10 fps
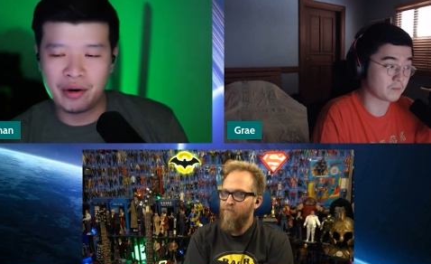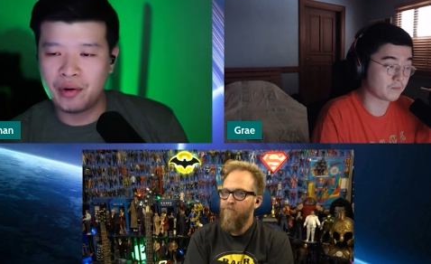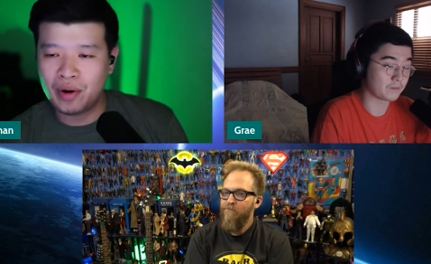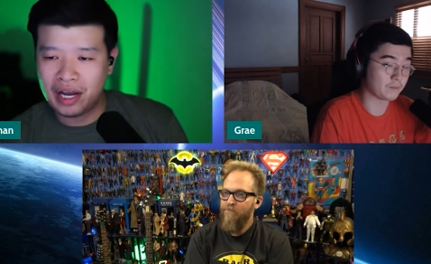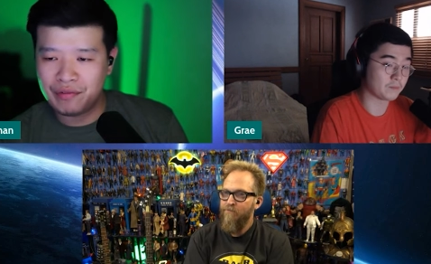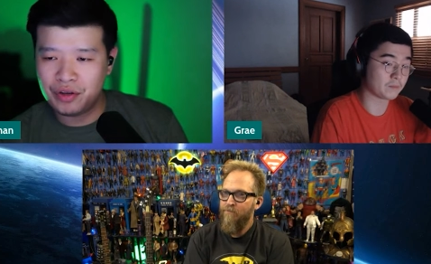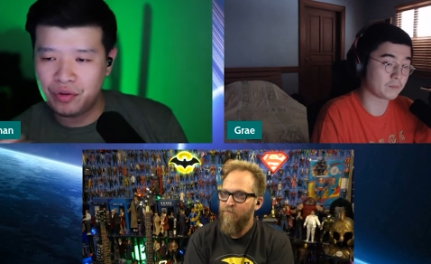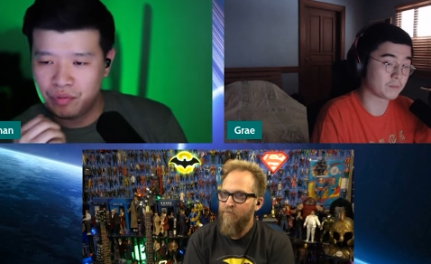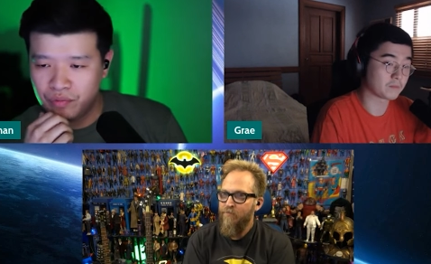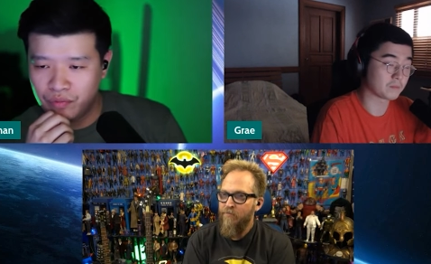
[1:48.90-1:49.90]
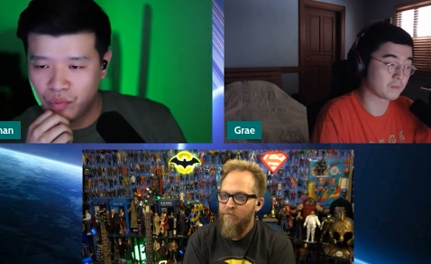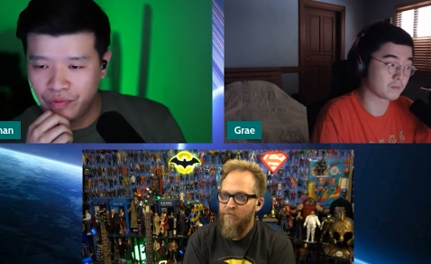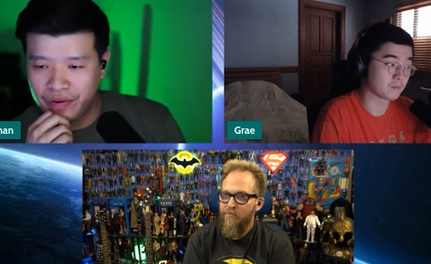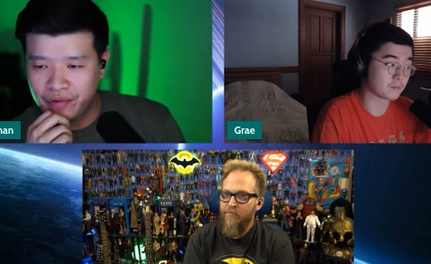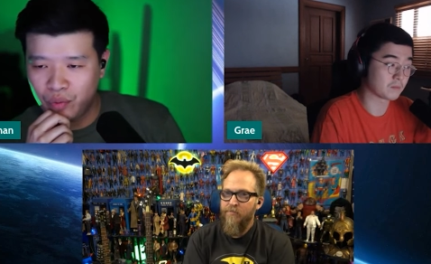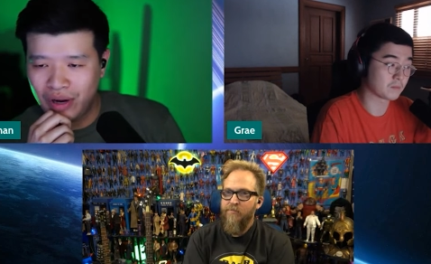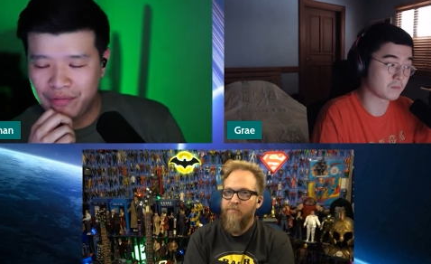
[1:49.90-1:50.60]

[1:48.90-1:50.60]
Speaker 1: what have you what have you, what have